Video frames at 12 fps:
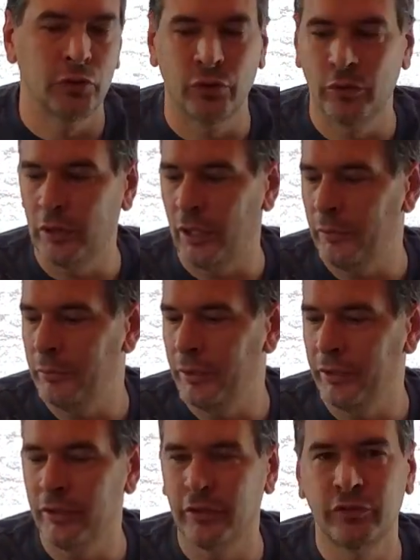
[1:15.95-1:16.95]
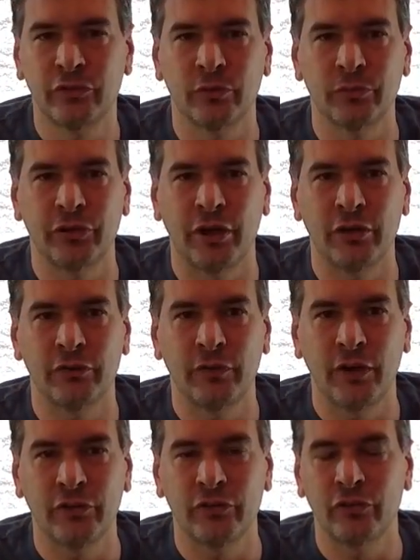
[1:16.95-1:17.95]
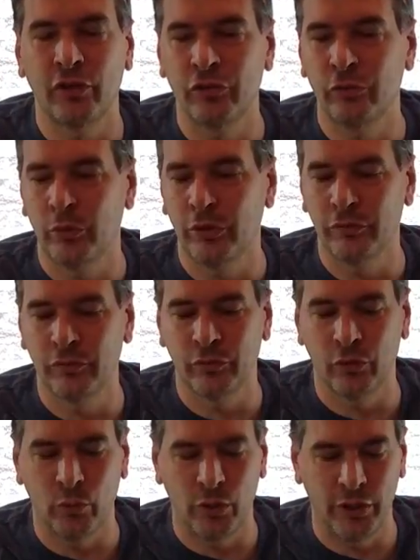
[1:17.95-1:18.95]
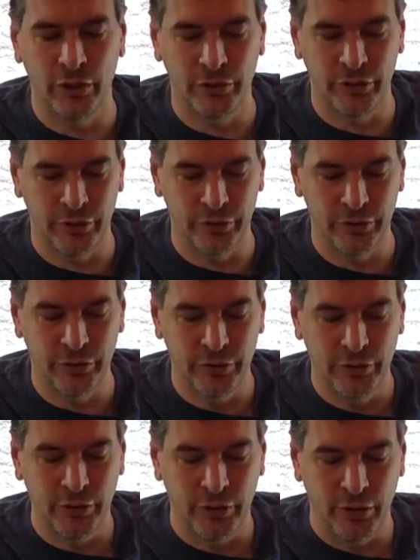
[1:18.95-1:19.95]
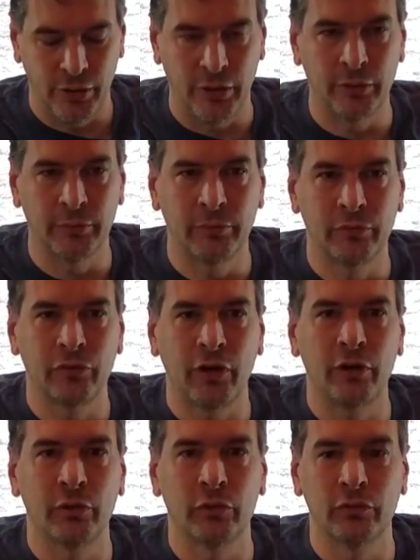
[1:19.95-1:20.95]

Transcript: you know, I would make some sacrifices elsewhere for a while and try to